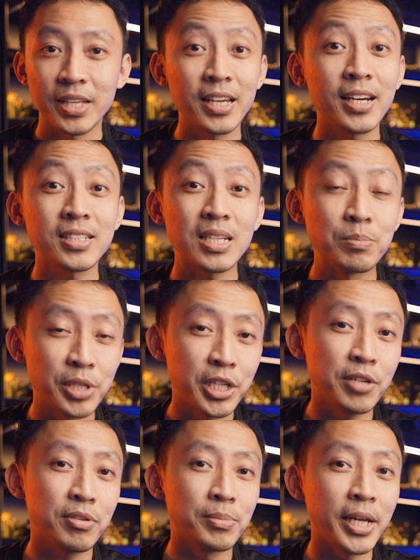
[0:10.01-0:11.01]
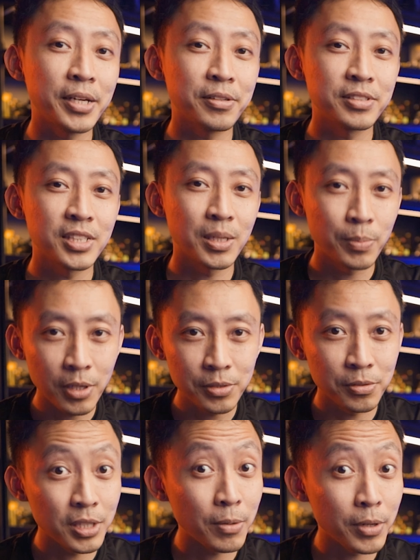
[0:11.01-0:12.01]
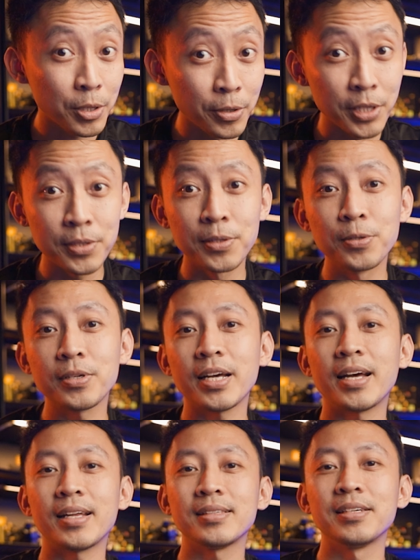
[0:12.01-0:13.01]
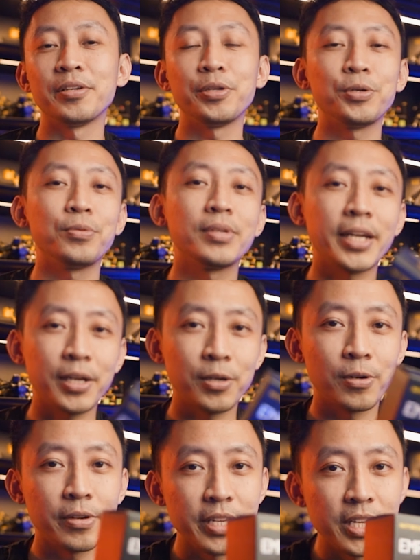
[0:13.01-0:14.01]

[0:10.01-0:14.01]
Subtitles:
Hey guys, MJ here from Nitecore Singapore. Today we're going to look at the new Nitecore